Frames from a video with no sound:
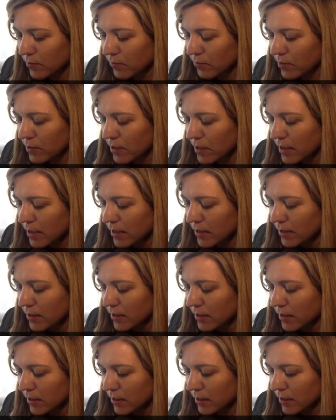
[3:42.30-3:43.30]

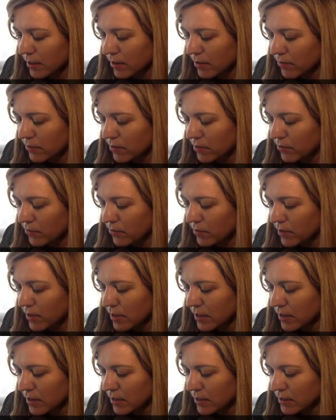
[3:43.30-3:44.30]
Vn, and I have that
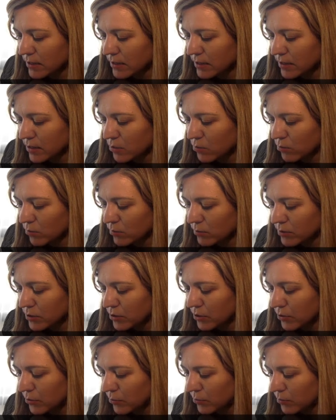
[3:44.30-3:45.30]
Vn is equal
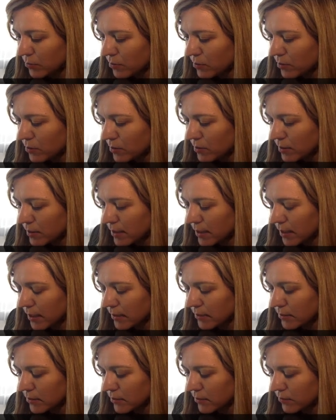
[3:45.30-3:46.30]
to
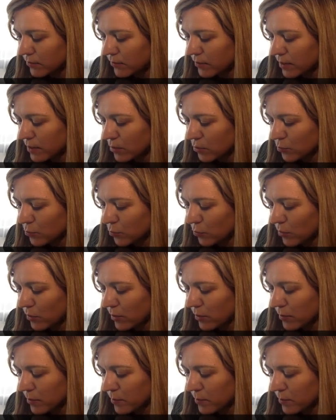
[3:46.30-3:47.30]
negative V out
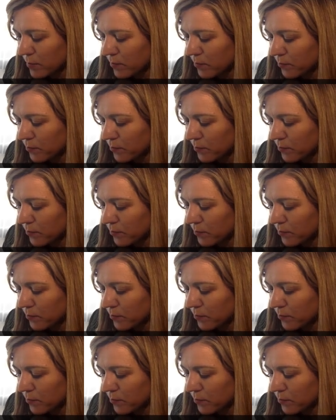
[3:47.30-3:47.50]
prime